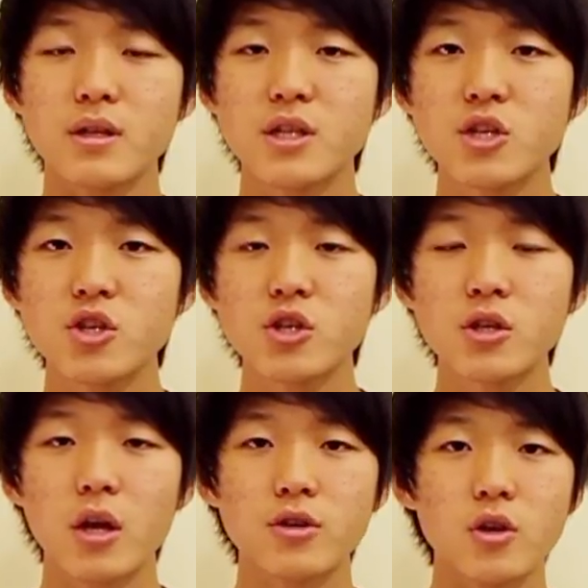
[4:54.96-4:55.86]

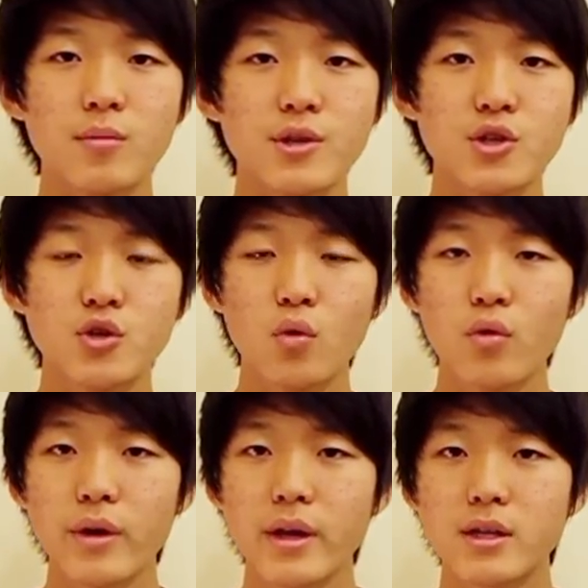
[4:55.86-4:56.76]
Audition, Adobe
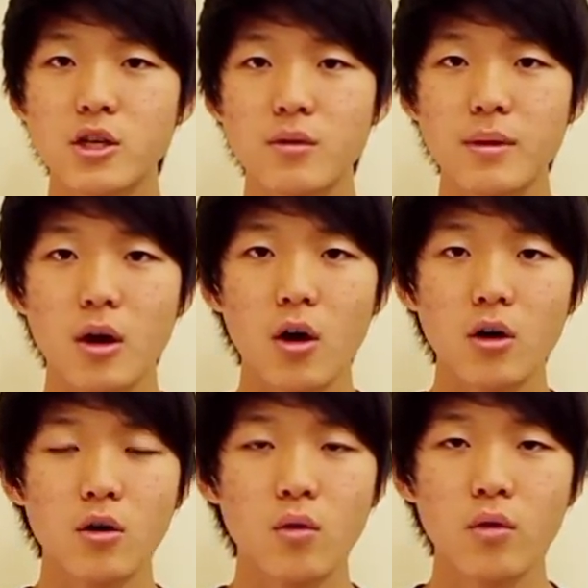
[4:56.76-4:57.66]
Story, Adobe
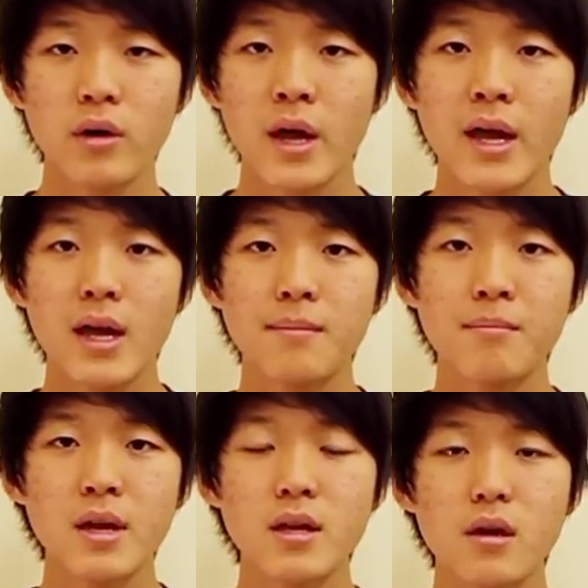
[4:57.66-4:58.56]
Encore, and
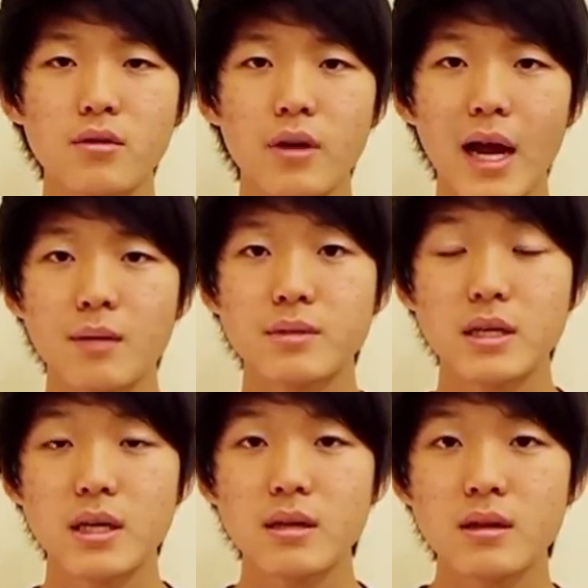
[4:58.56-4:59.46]
many other apps
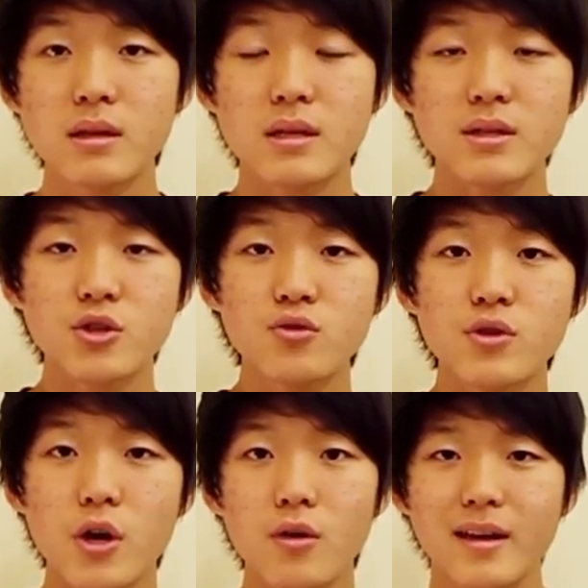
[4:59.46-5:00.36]
in the
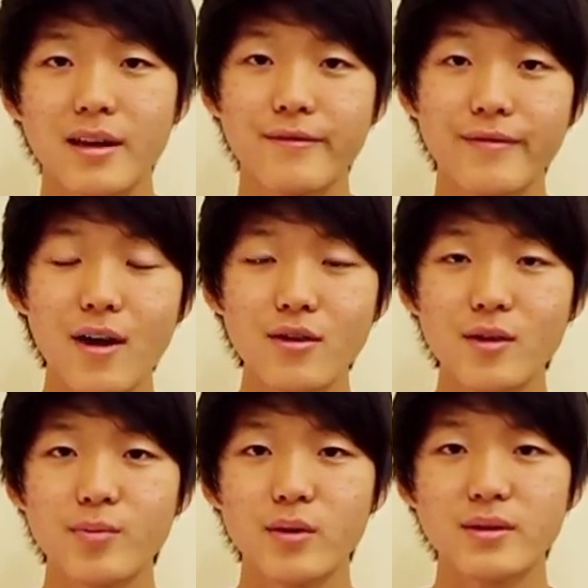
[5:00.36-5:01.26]
studio. And Final Cut
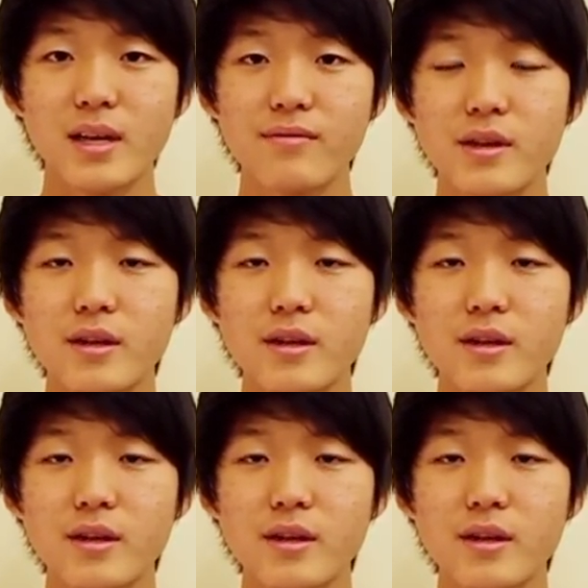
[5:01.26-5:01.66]
Pro 7